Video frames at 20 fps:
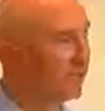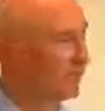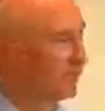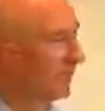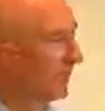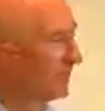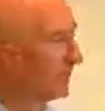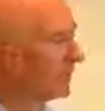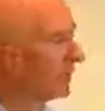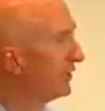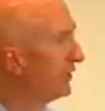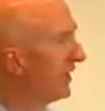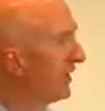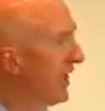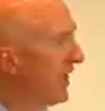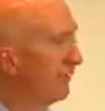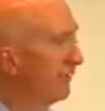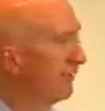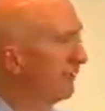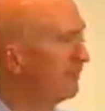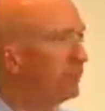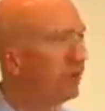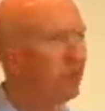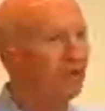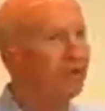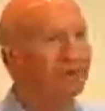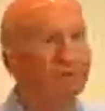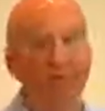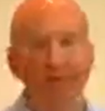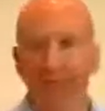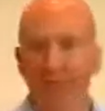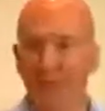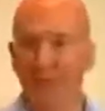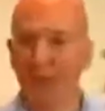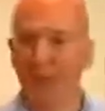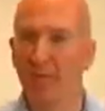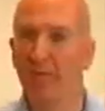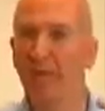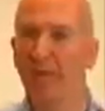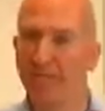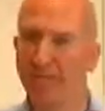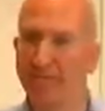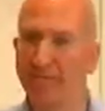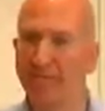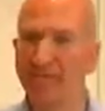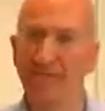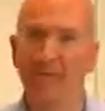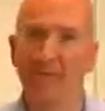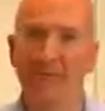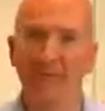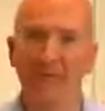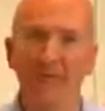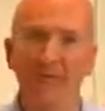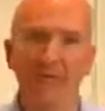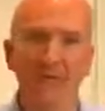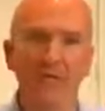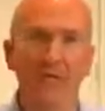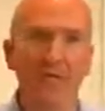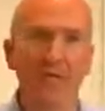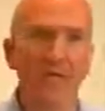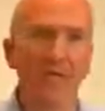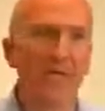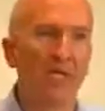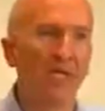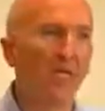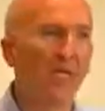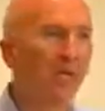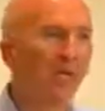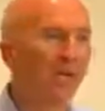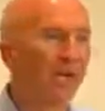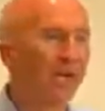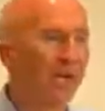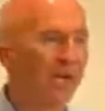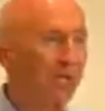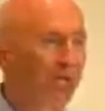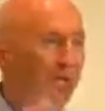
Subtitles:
suggest you have two major parts to that. What I